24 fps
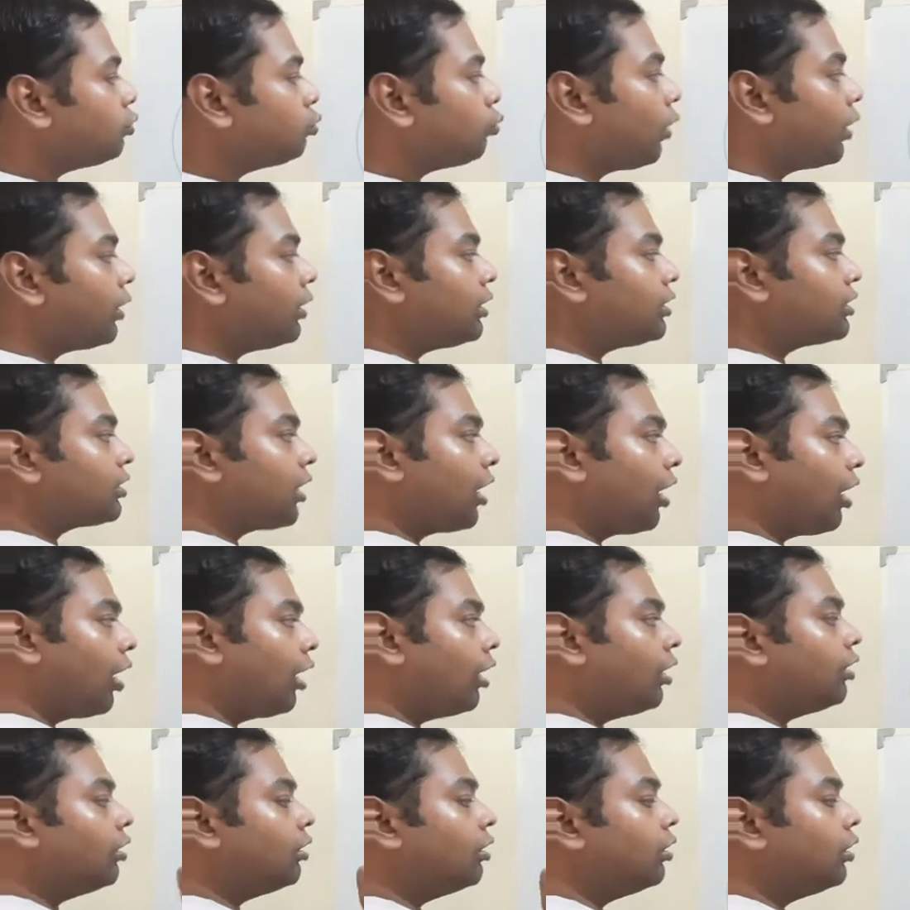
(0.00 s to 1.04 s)
One is
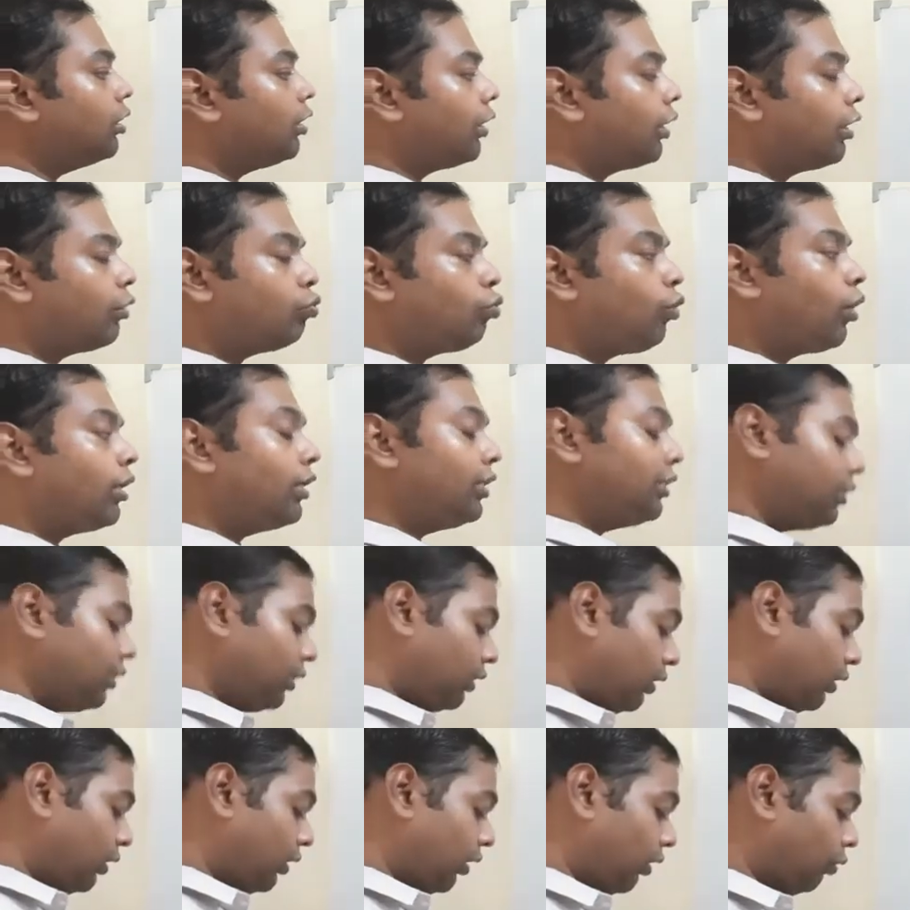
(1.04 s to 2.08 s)
r and one is
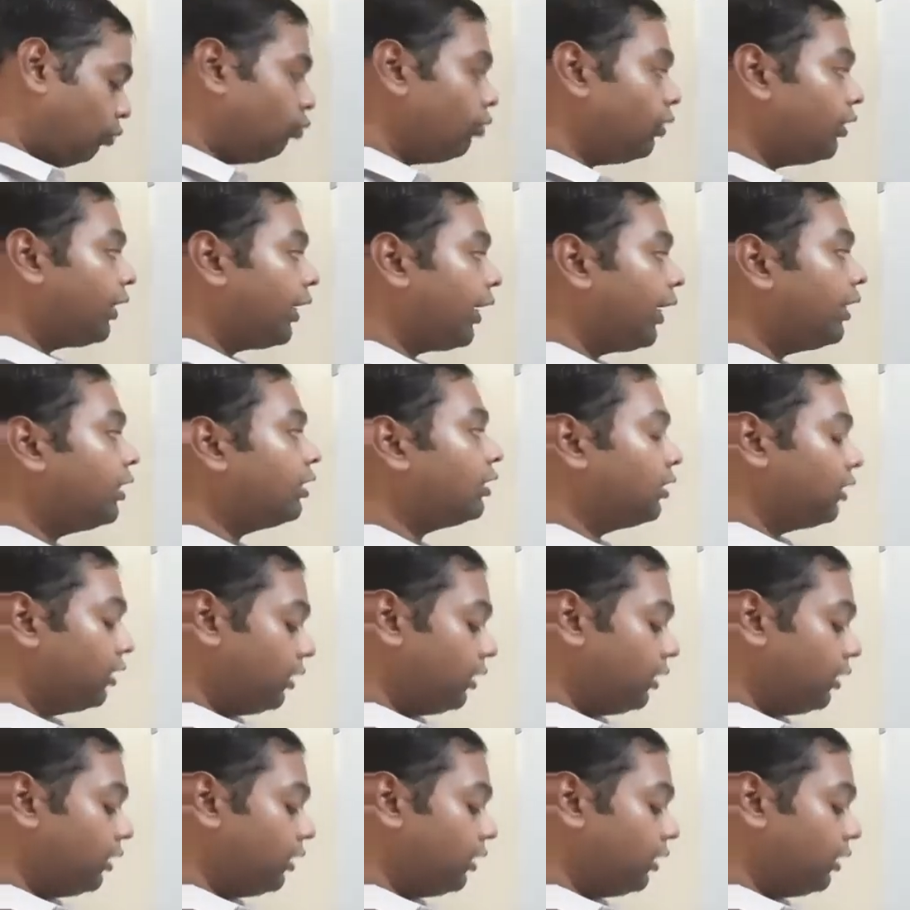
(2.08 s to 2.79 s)
theta. We get